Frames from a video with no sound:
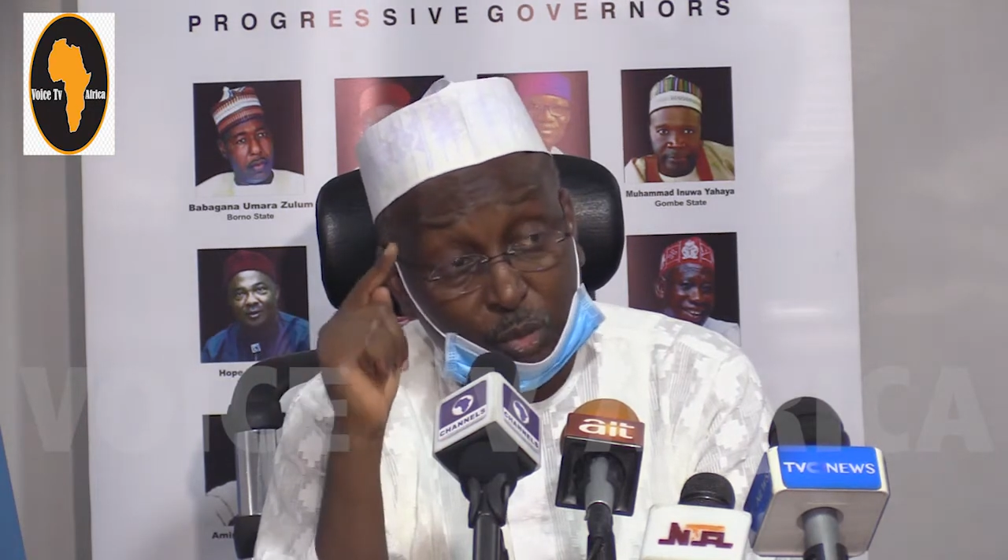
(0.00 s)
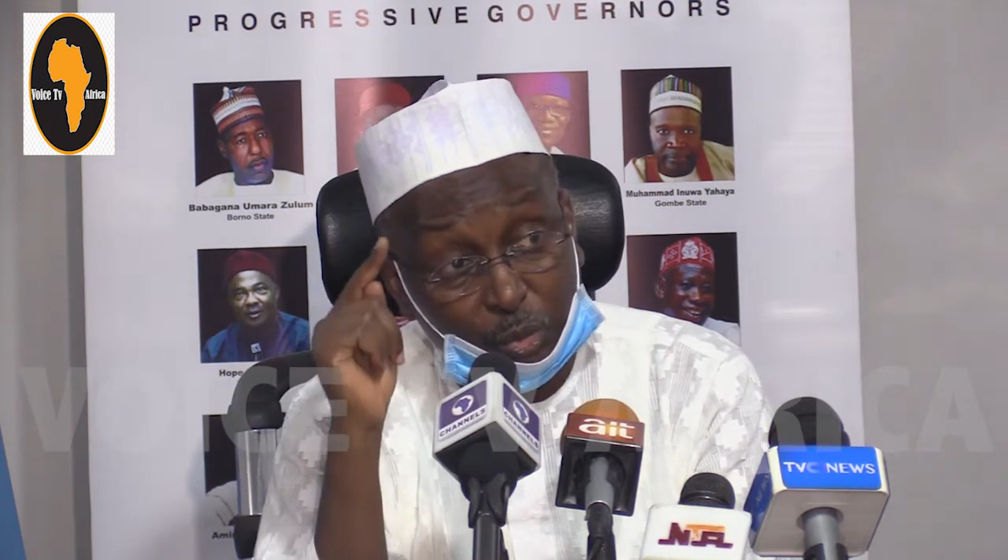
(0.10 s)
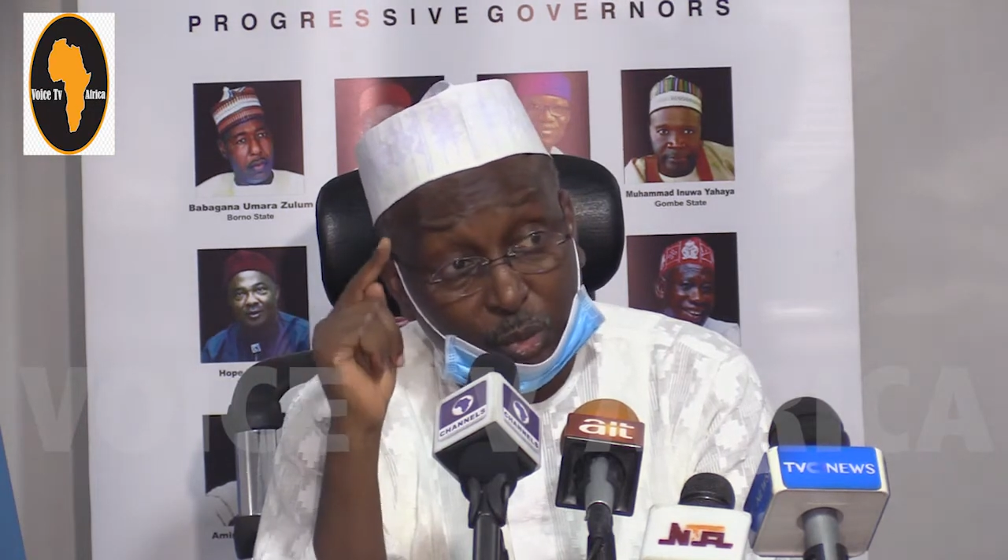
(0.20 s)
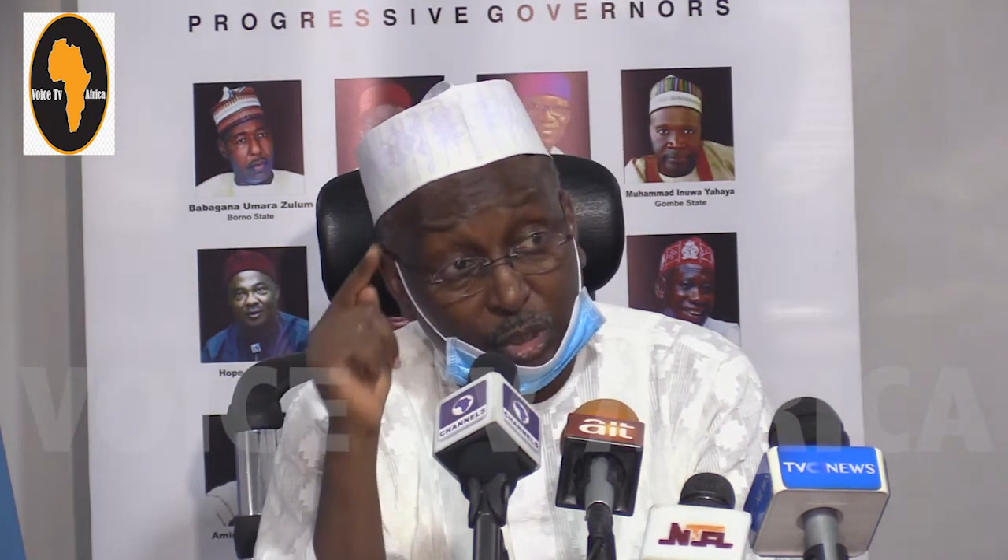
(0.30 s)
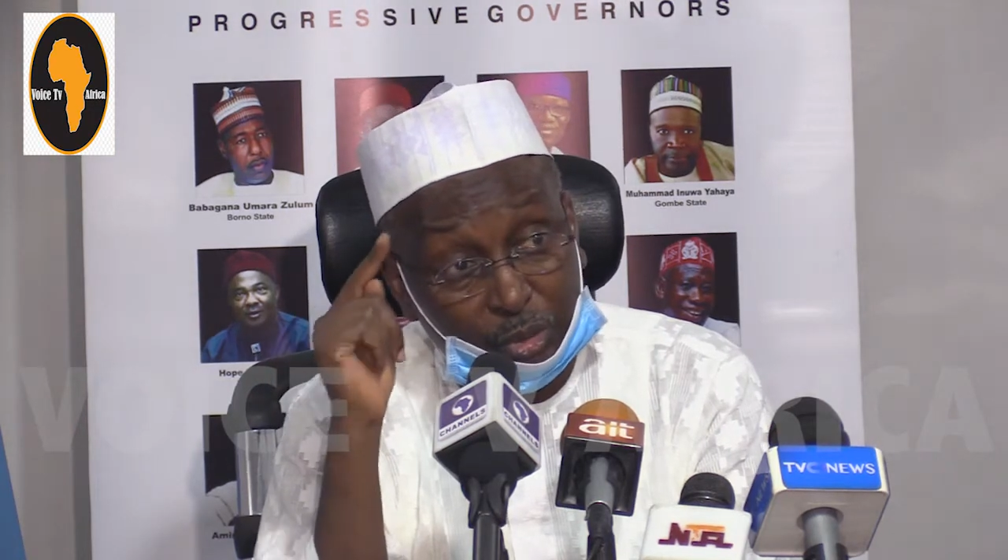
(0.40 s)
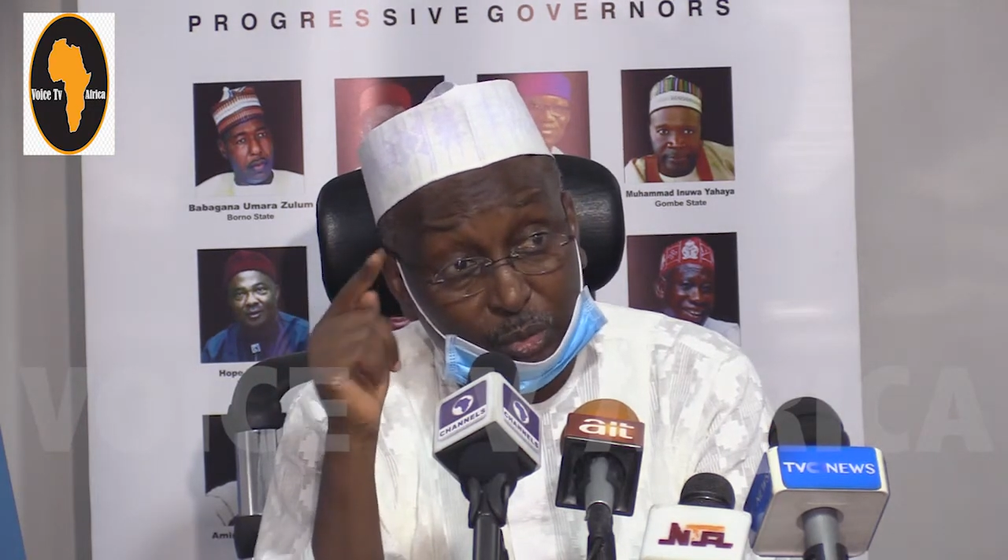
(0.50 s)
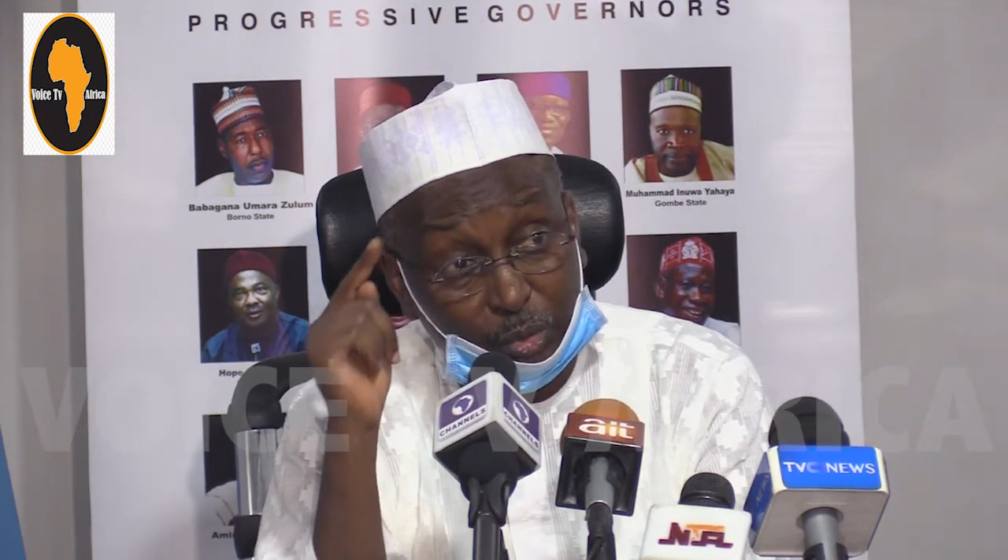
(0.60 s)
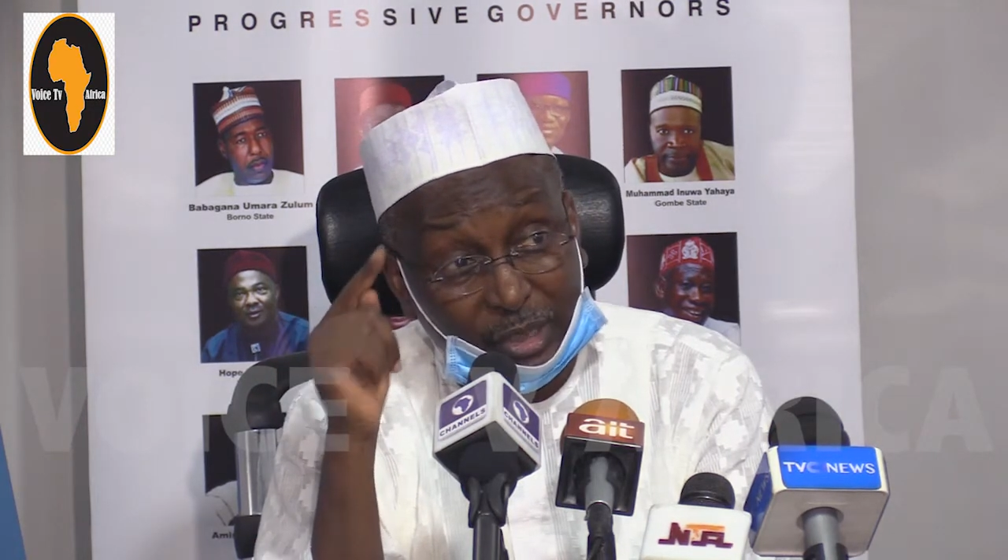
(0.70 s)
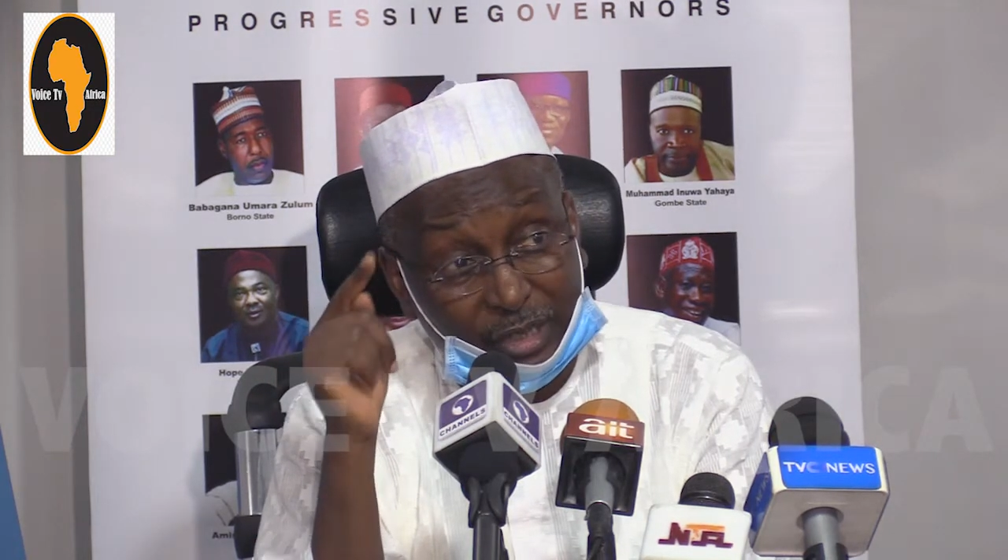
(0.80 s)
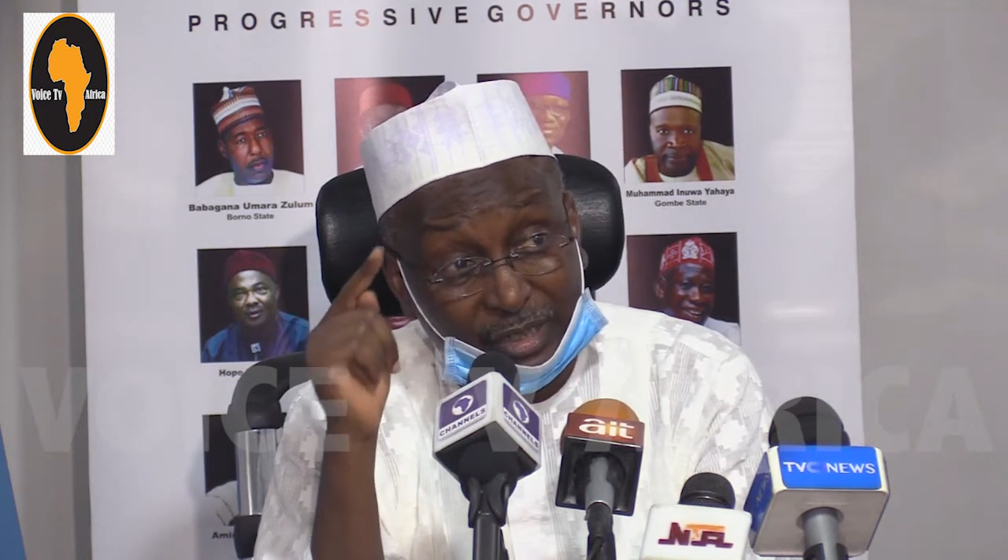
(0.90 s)

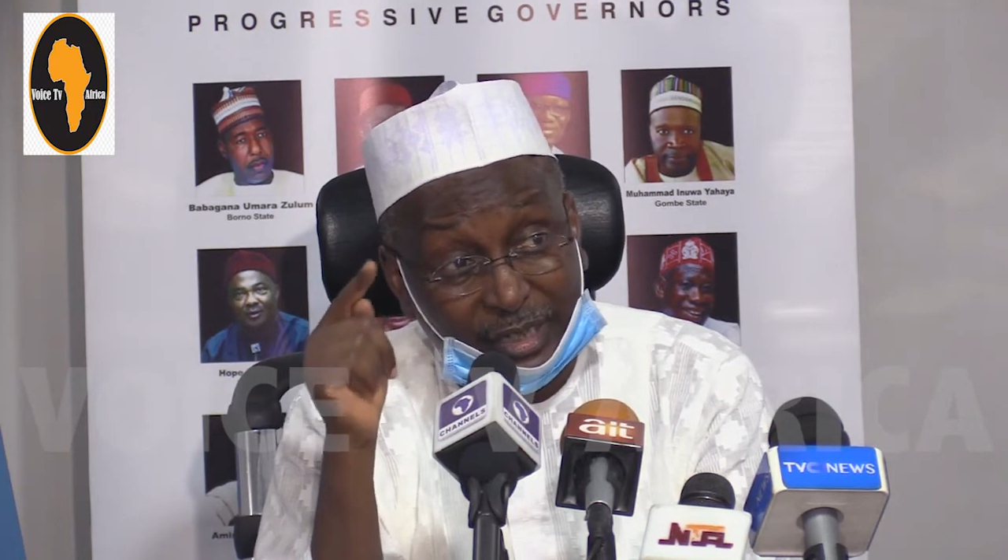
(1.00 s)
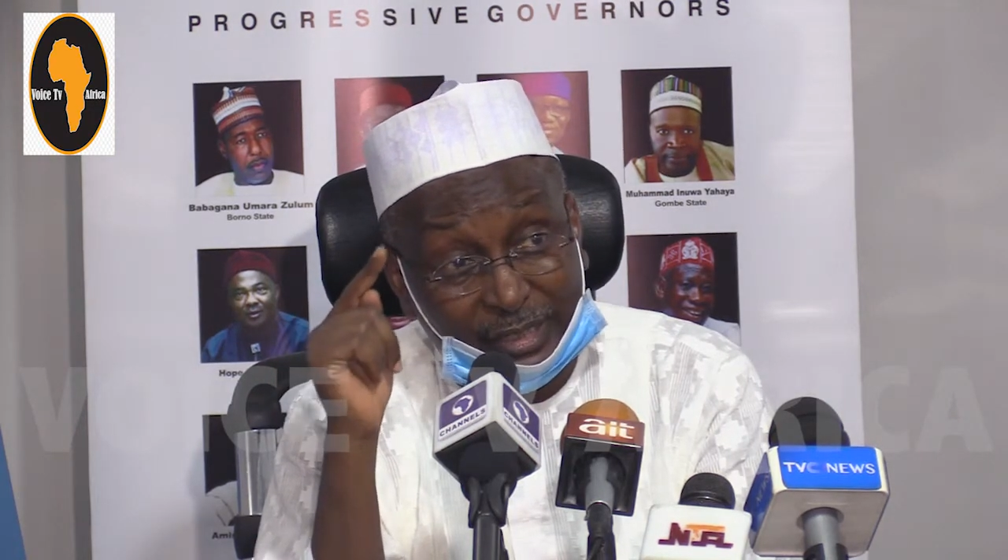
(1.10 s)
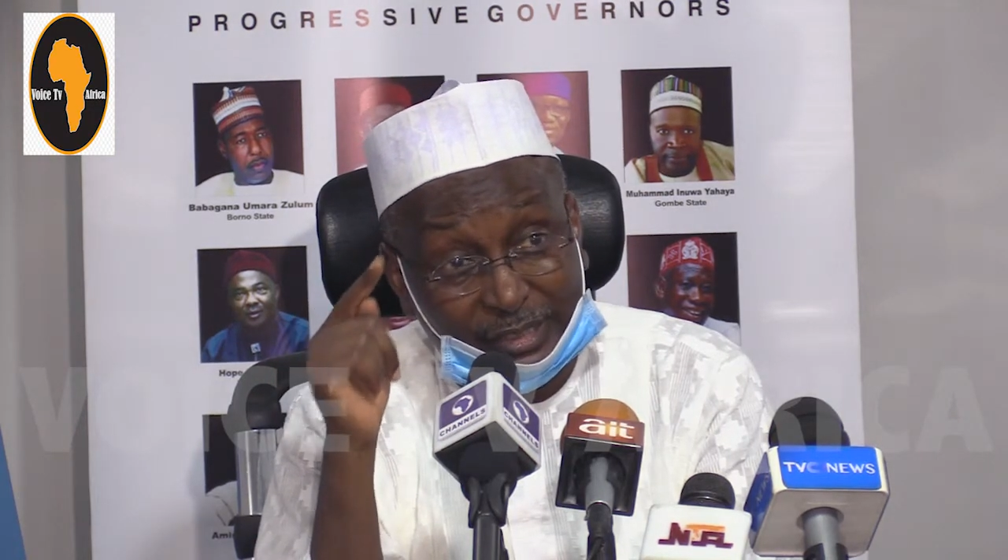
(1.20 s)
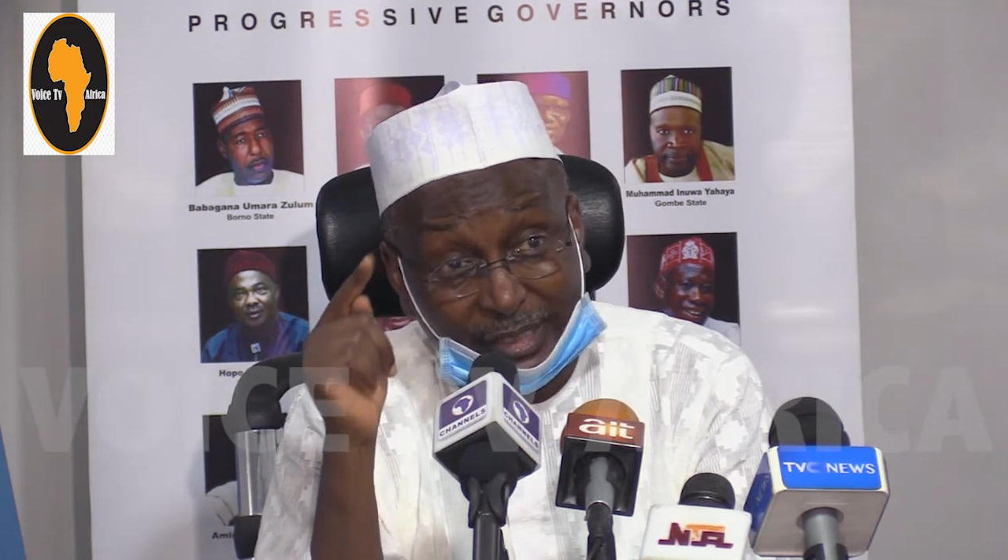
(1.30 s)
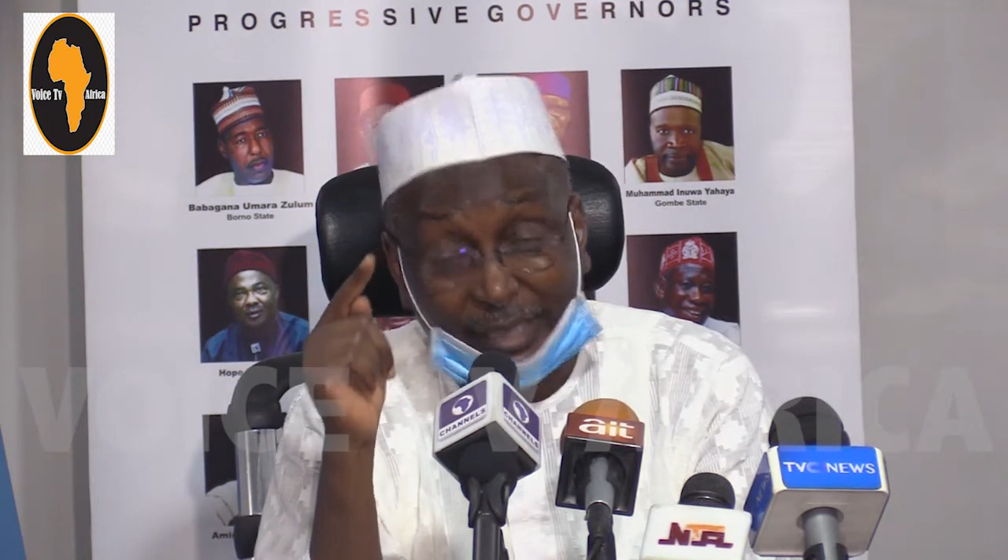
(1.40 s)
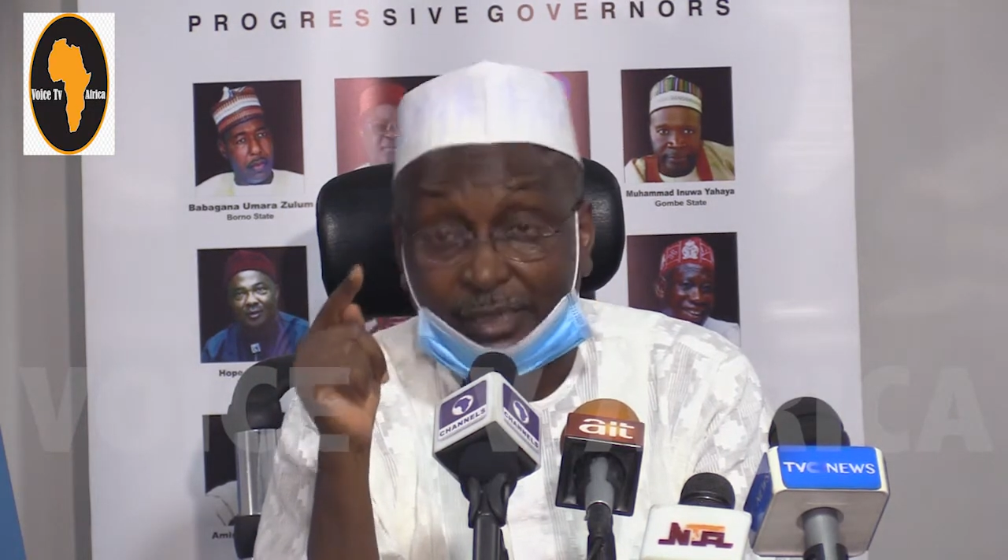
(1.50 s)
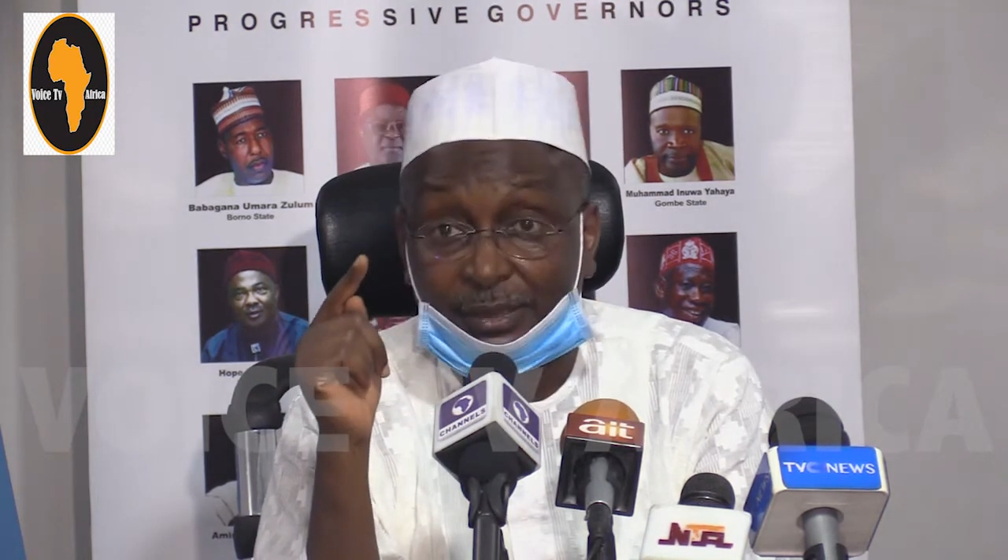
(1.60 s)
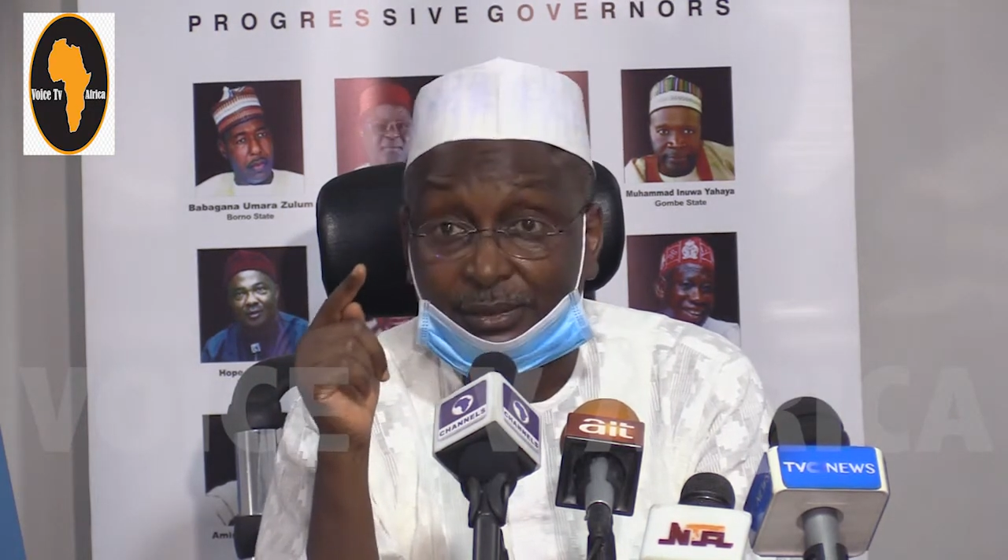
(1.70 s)
2010,